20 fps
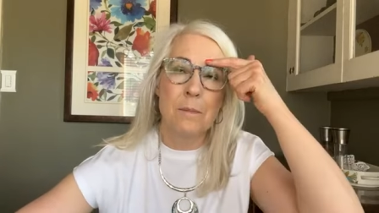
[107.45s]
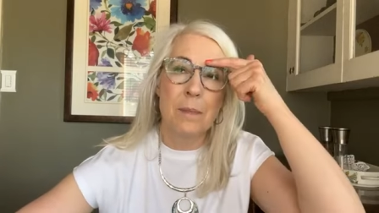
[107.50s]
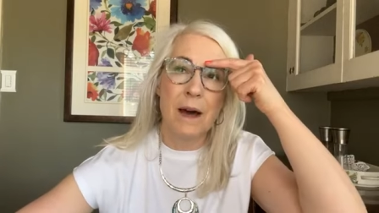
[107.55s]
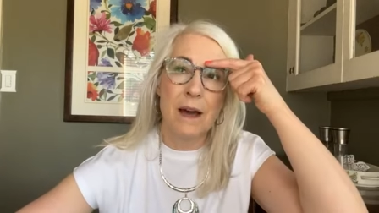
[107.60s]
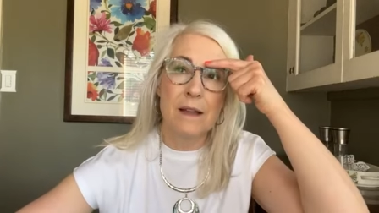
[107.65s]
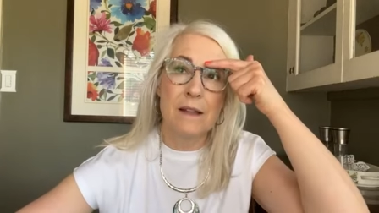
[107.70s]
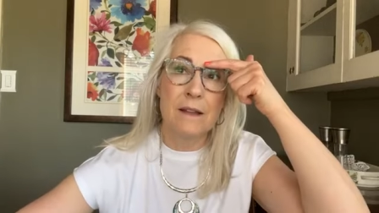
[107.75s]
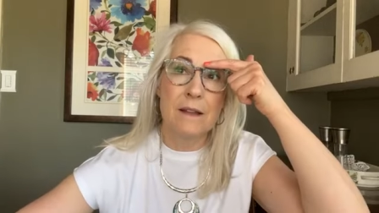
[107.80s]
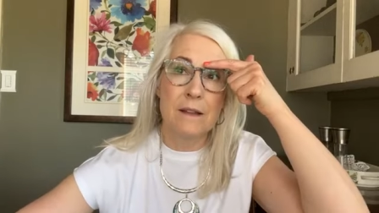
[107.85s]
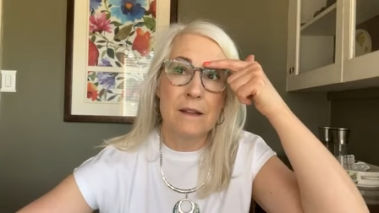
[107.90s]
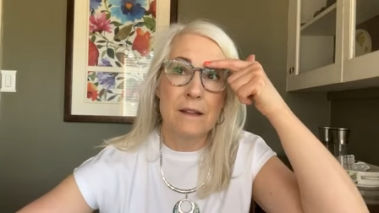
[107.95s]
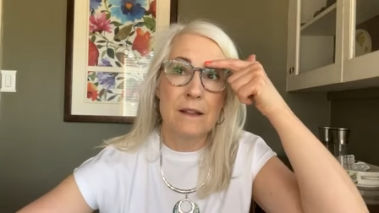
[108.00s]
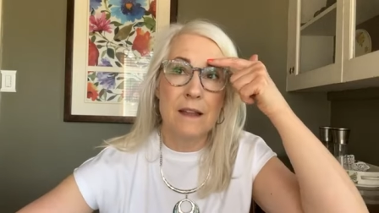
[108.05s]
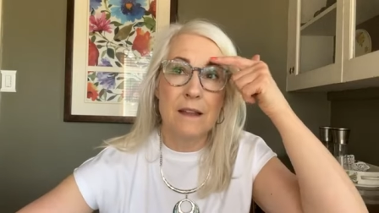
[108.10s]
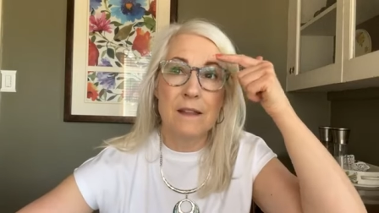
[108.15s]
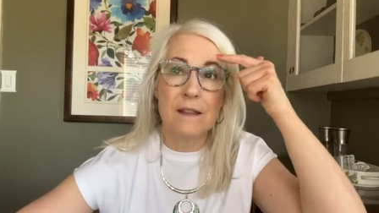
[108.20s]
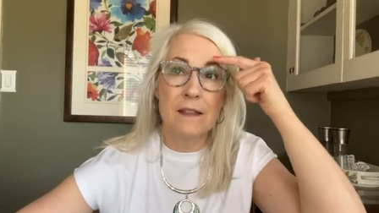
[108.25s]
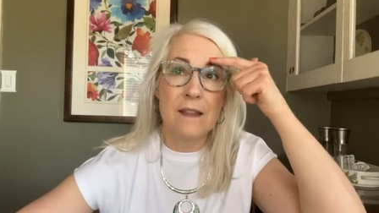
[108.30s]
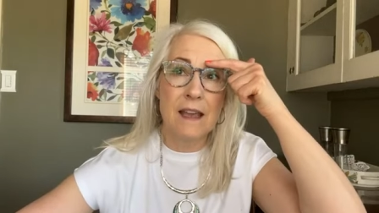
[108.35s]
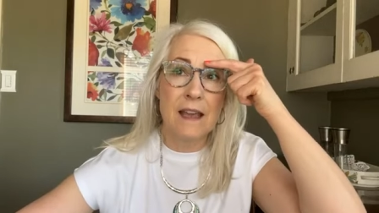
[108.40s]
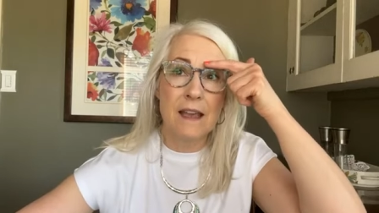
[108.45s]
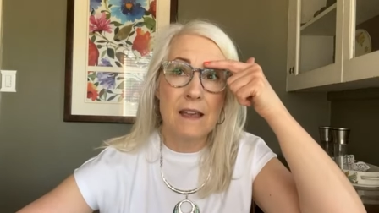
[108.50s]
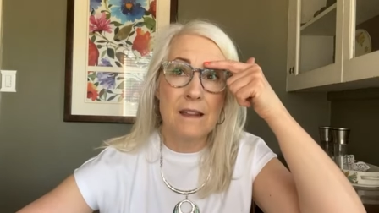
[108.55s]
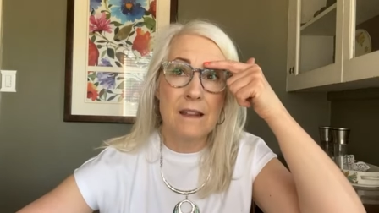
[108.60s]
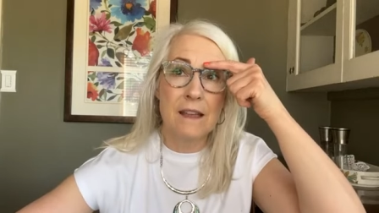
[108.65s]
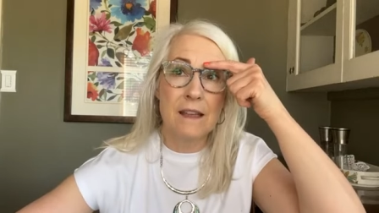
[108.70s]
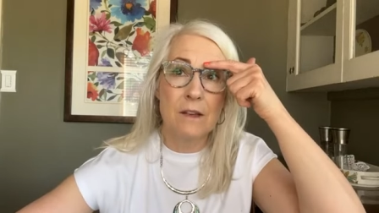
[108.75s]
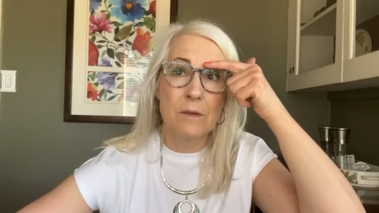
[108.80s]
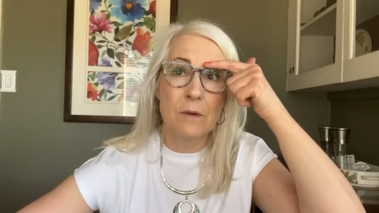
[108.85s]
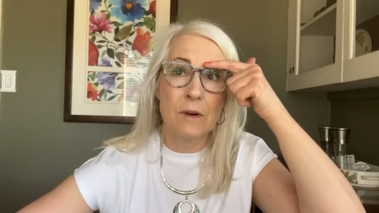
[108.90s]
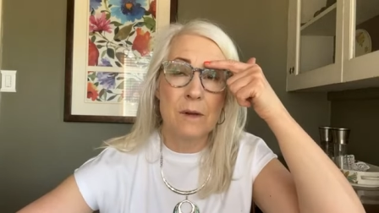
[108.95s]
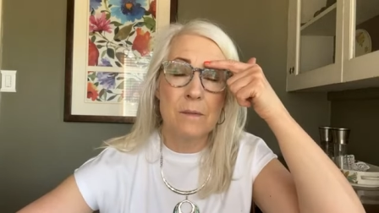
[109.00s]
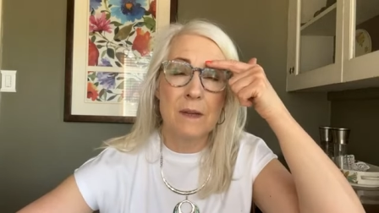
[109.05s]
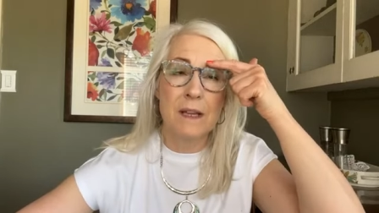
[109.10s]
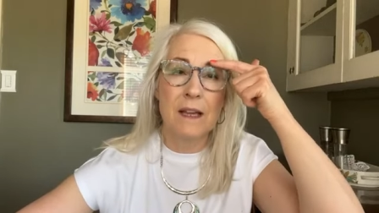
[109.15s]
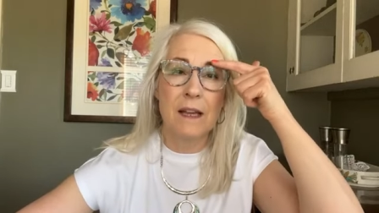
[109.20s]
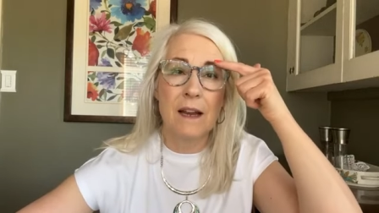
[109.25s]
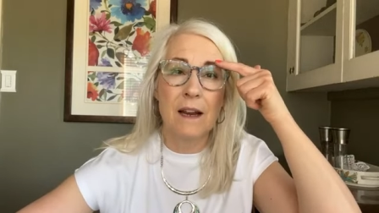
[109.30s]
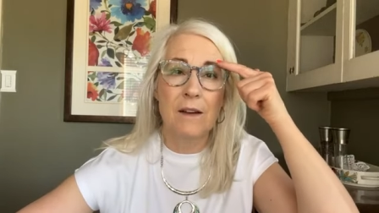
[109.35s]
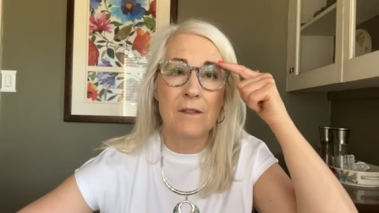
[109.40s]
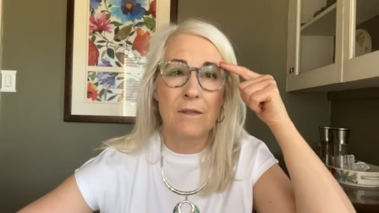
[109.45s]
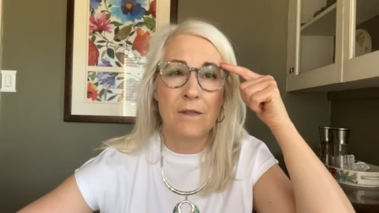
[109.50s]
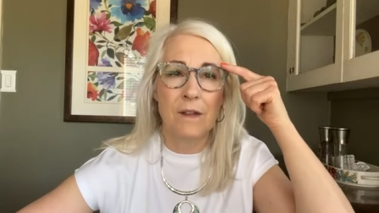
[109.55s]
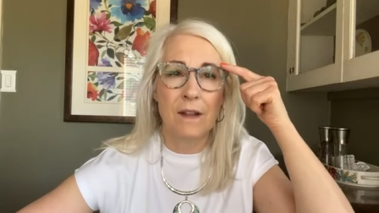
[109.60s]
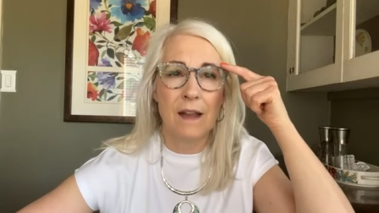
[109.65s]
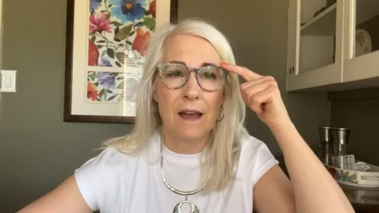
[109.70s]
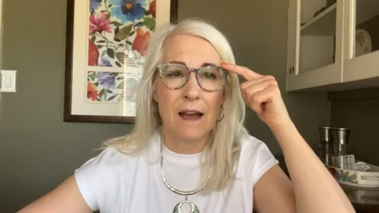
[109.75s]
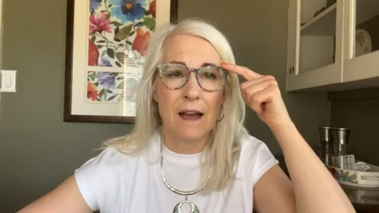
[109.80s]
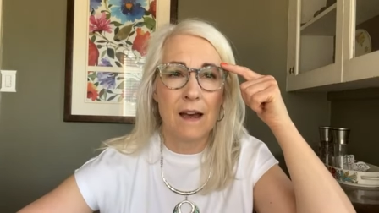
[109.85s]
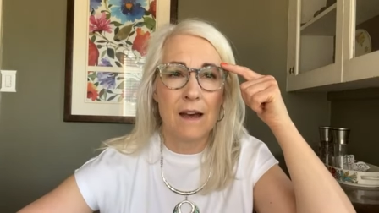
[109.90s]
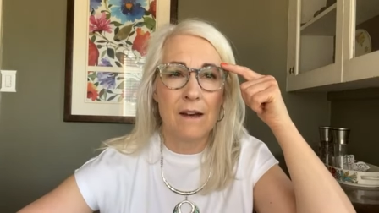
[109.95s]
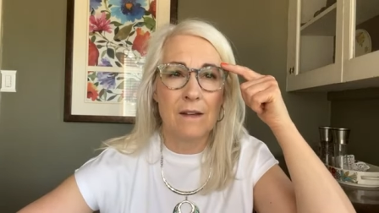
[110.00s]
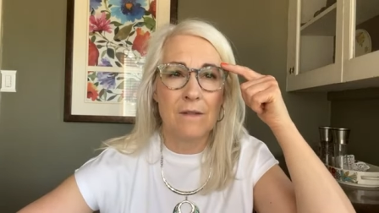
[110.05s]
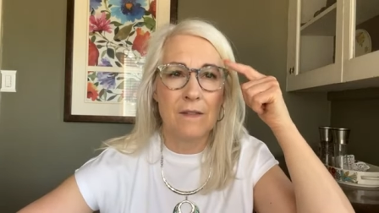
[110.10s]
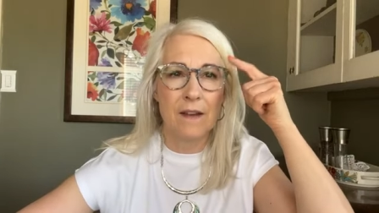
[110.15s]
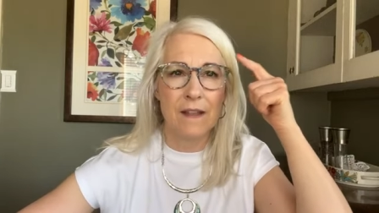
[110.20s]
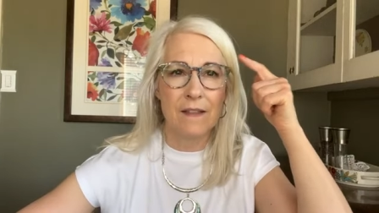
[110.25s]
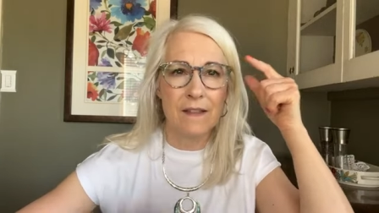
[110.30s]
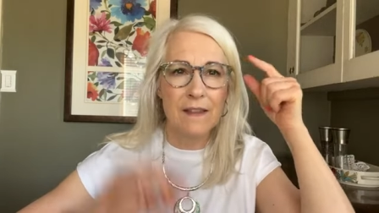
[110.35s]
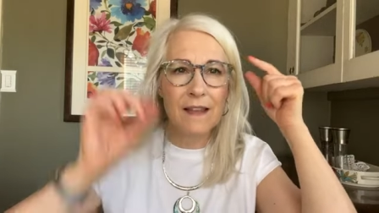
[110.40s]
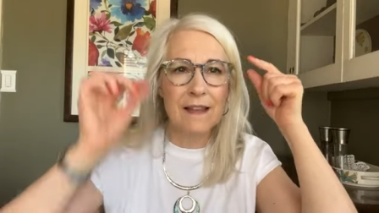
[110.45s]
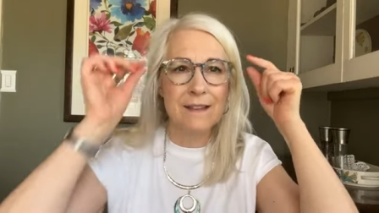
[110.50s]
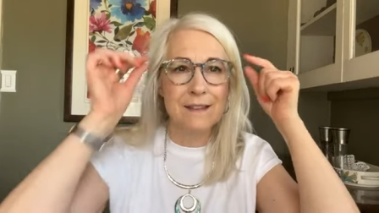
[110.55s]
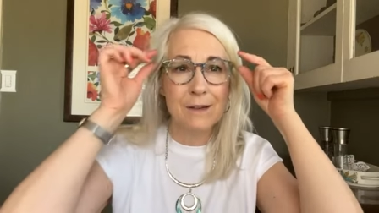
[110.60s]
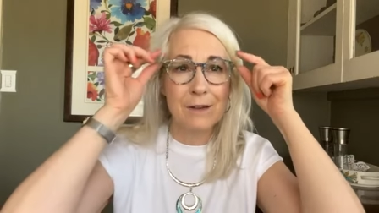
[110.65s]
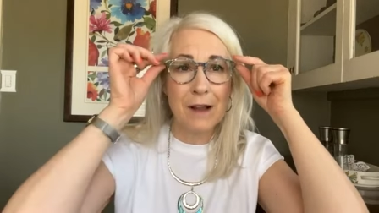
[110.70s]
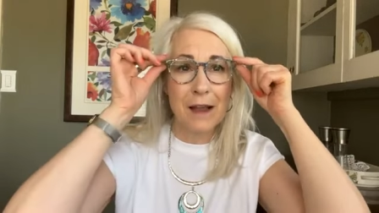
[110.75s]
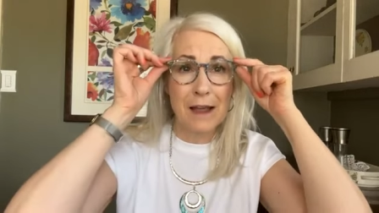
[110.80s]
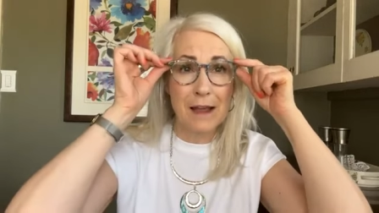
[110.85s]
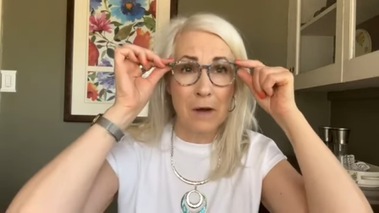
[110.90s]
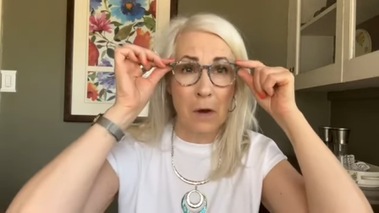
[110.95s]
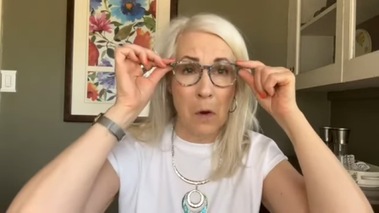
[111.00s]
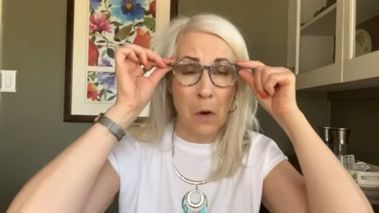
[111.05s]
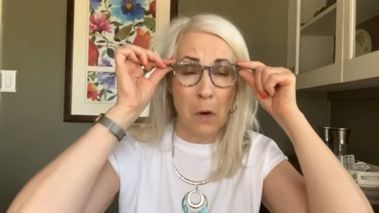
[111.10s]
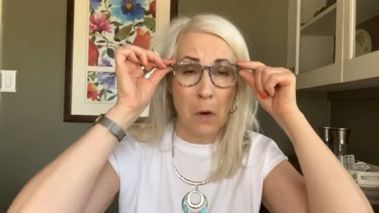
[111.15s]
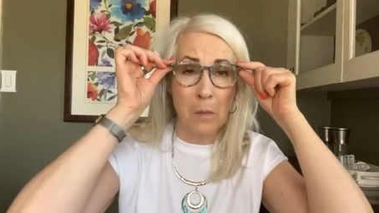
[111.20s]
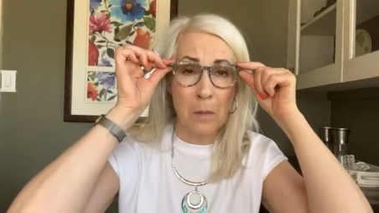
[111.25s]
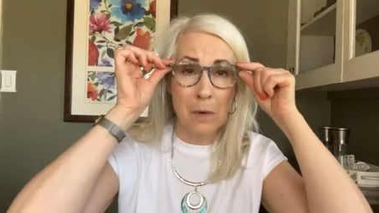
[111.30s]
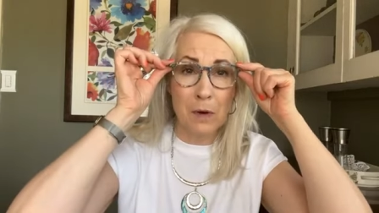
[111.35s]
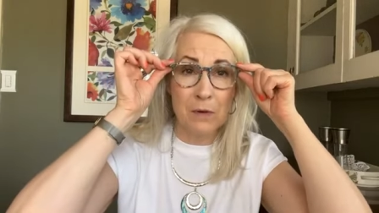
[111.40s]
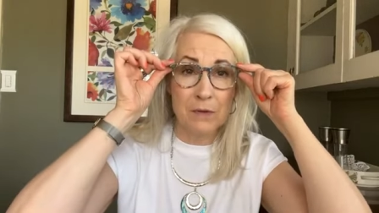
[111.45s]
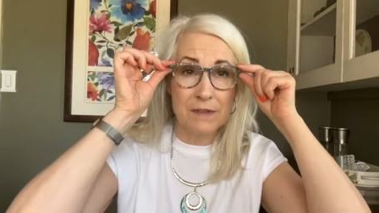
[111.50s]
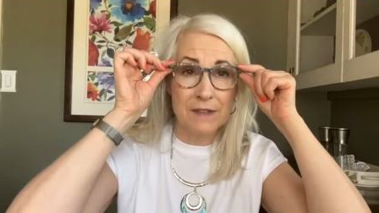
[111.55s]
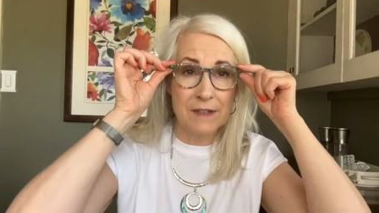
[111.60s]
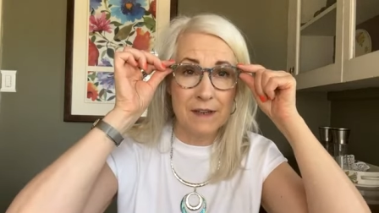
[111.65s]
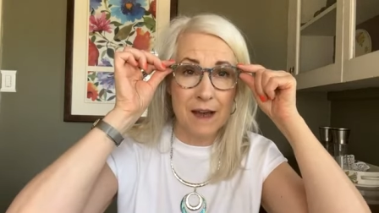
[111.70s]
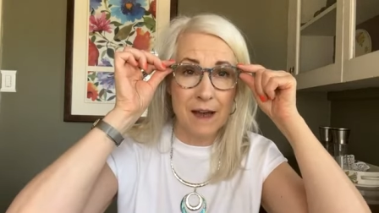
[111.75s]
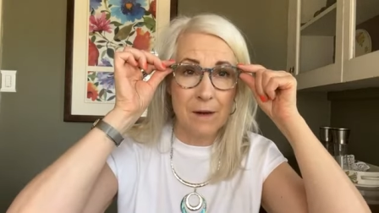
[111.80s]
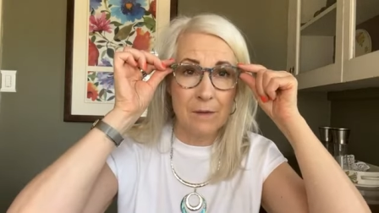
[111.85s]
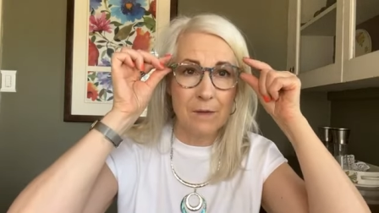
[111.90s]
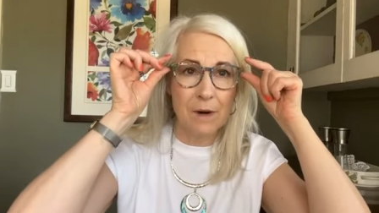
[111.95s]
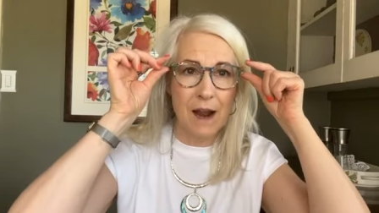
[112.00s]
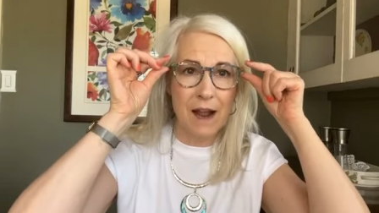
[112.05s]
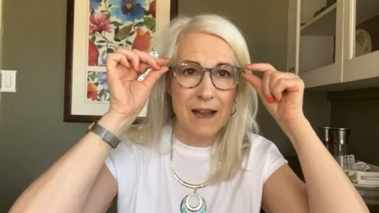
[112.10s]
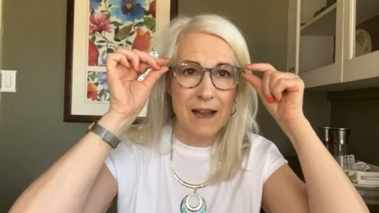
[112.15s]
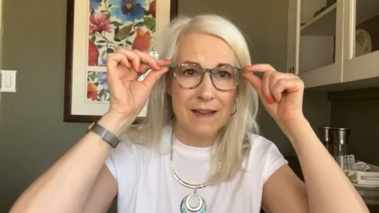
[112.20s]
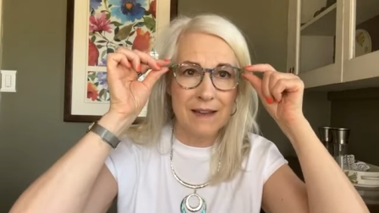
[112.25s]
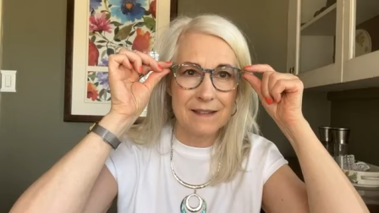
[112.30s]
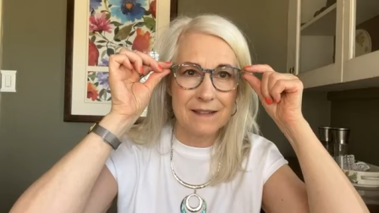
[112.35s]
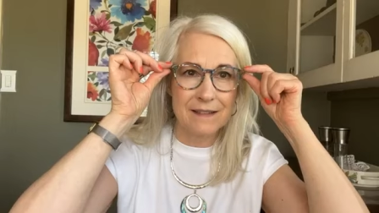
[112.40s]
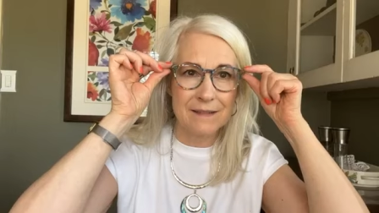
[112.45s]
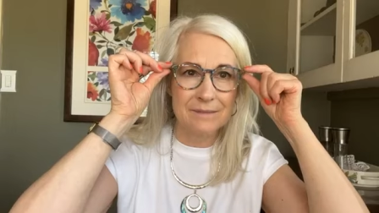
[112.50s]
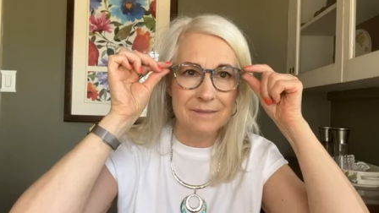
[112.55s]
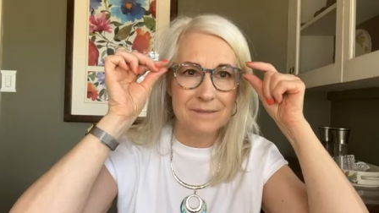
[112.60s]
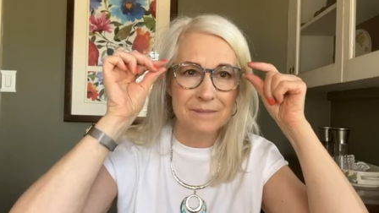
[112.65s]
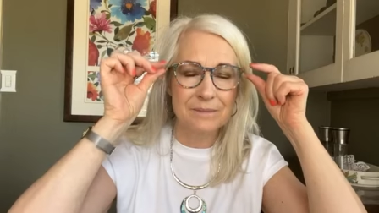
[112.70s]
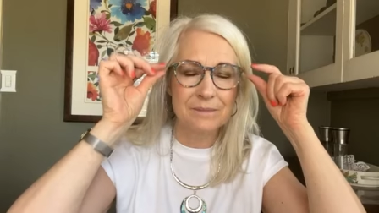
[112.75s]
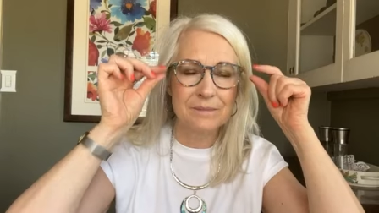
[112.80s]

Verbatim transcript: But the thing that you want to be careful of, and these are like almost not right,